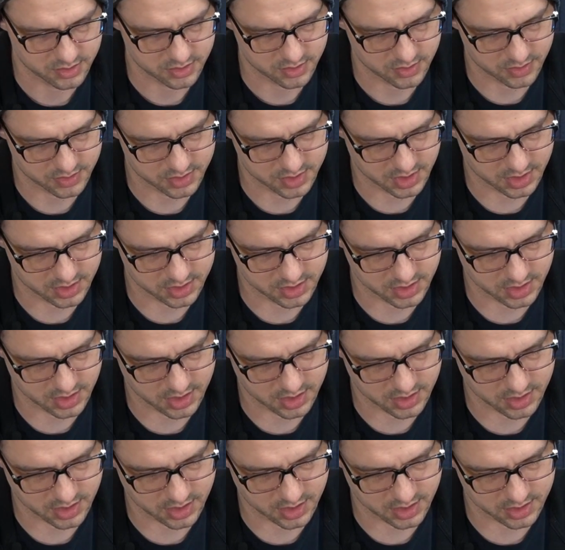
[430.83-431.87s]
so it's actually
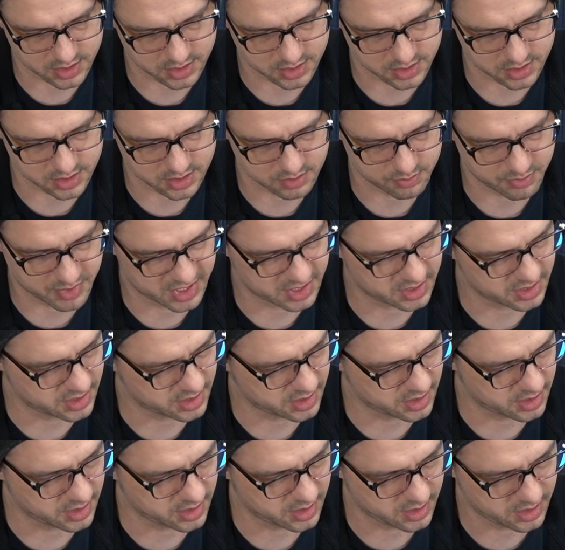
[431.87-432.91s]
kind of
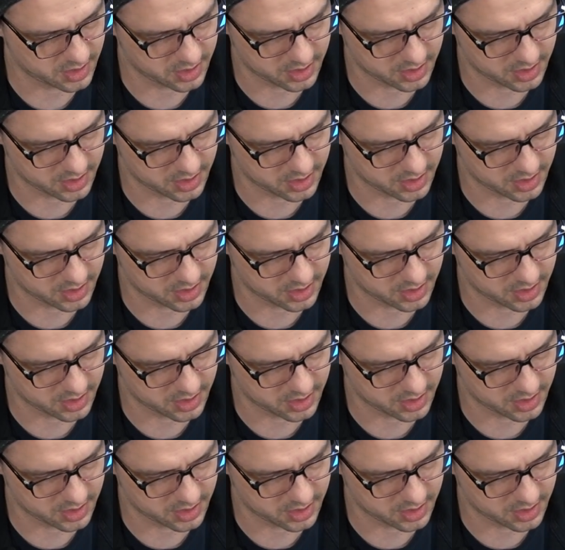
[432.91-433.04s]
suspended.